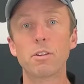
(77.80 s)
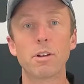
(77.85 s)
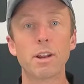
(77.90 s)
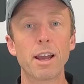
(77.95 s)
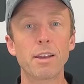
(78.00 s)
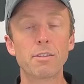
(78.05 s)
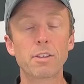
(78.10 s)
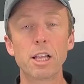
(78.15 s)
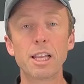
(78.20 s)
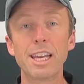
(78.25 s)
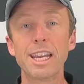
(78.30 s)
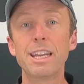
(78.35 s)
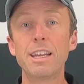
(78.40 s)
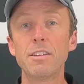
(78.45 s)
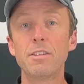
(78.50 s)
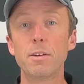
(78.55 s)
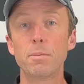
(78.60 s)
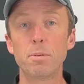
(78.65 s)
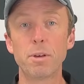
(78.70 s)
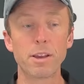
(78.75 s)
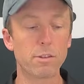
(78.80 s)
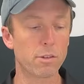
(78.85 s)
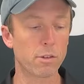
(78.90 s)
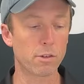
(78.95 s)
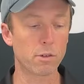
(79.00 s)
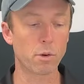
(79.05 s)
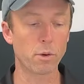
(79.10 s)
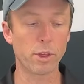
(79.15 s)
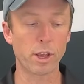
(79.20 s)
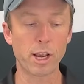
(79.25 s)
you a nice, clean, easy place to
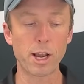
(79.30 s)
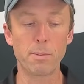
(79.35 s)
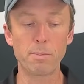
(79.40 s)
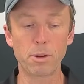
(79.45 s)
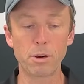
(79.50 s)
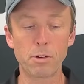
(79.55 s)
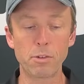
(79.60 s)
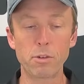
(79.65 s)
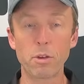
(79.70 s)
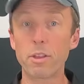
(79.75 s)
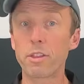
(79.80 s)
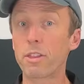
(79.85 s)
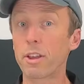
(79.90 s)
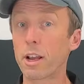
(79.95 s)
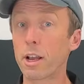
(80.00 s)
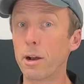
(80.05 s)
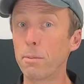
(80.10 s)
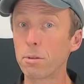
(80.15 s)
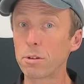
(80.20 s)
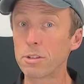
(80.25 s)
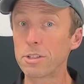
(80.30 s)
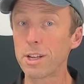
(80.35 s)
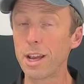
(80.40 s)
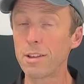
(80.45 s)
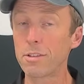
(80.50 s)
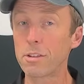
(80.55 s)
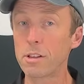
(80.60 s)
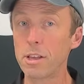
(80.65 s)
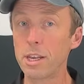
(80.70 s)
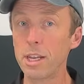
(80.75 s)
store the coupler so that the coupler
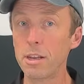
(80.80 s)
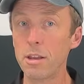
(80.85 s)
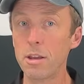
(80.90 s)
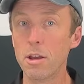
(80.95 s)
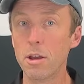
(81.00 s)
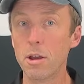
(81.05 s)
stays clean,